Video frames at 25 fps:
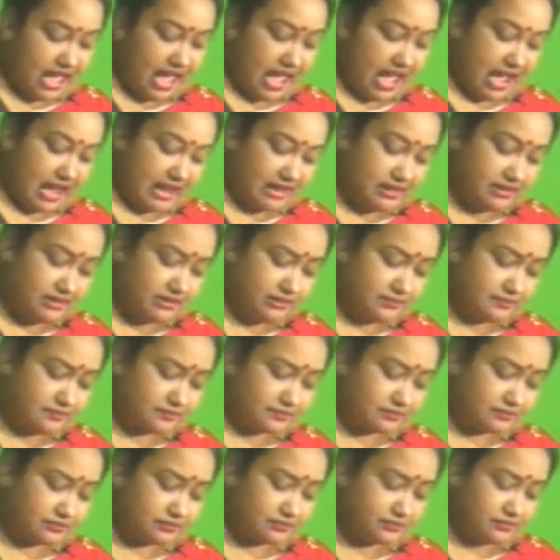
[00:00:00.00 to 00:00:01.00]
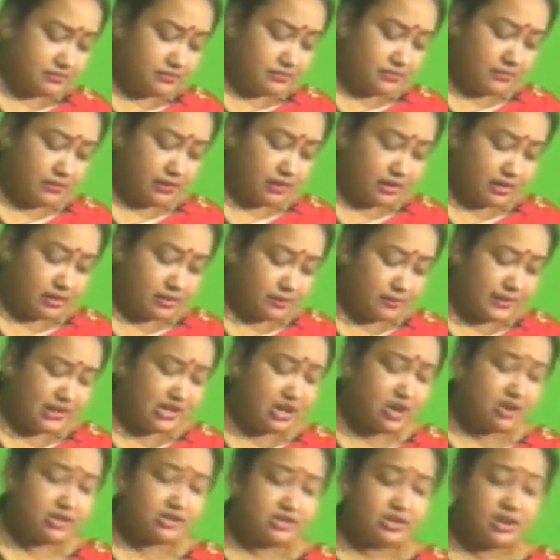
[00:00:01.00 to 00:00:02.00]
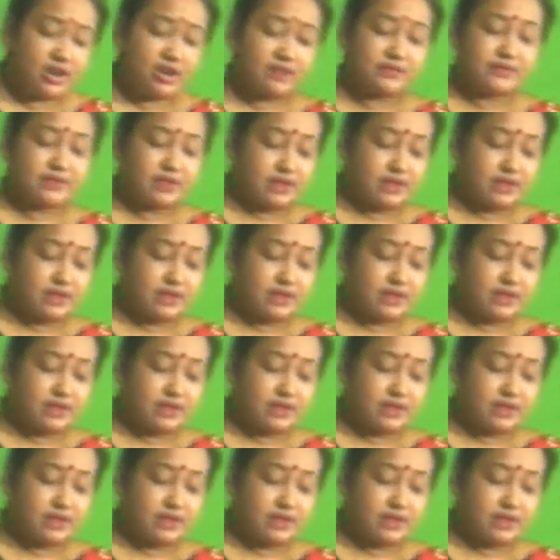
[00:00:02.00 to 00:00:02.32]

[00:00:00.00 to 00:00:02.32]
and because of